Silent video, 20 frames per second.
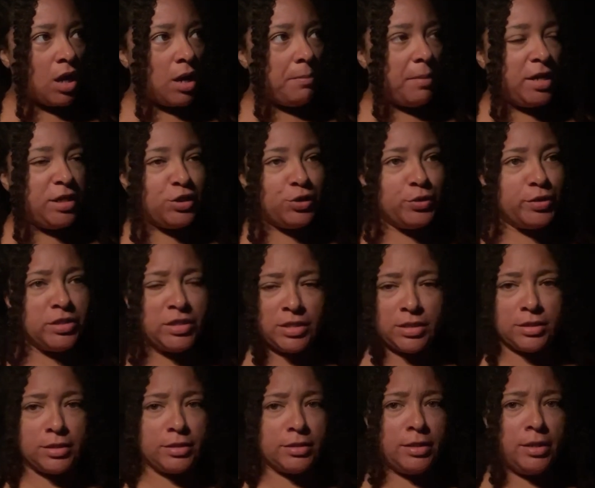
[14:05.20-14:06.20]
mind you, this
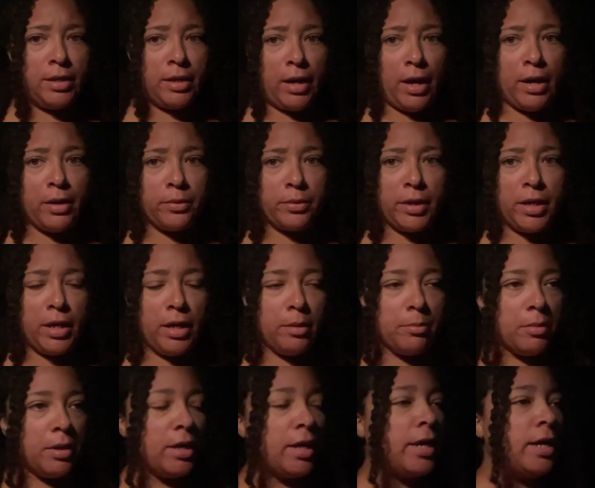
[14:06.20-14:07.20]
is a city. I don't get it.
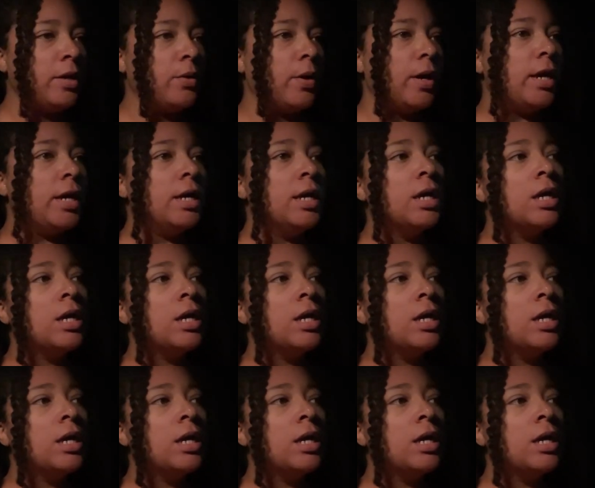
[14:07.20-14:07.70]
But anyway,